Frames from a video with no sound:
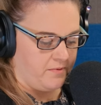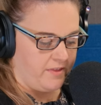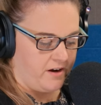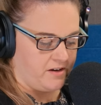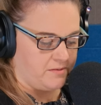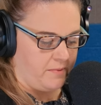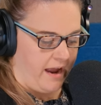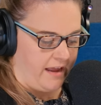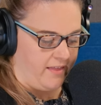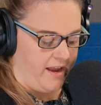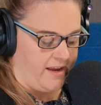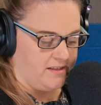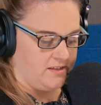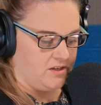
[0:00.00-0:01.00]

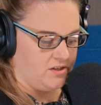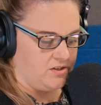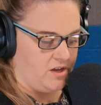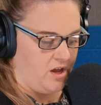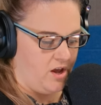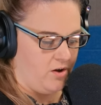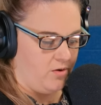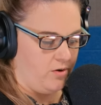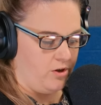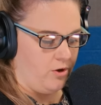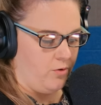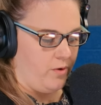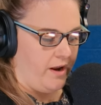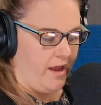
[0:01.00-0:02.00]
guidelines. So
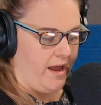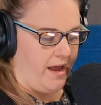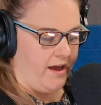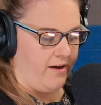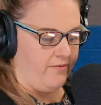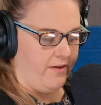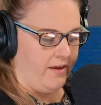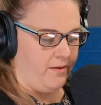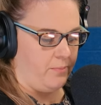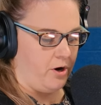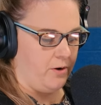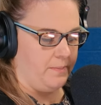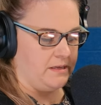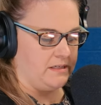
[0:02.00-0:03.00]
you want to have it,
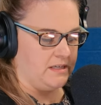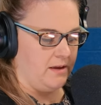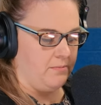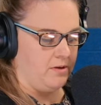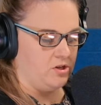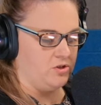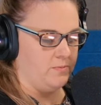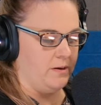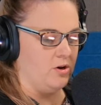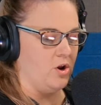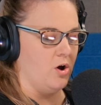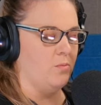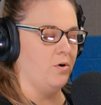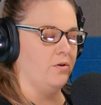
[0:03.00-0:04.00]
purpose statement should be
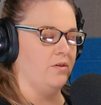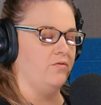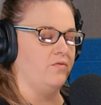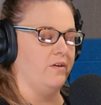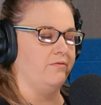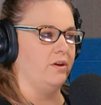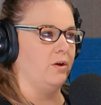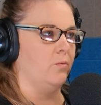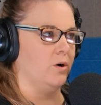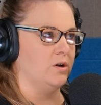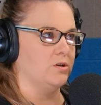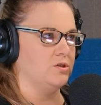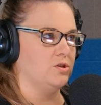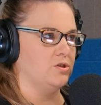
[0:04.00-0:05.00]
no more than 50
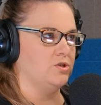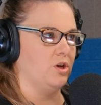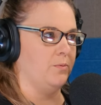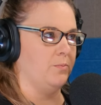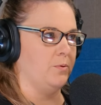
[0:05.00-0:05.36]
words. So your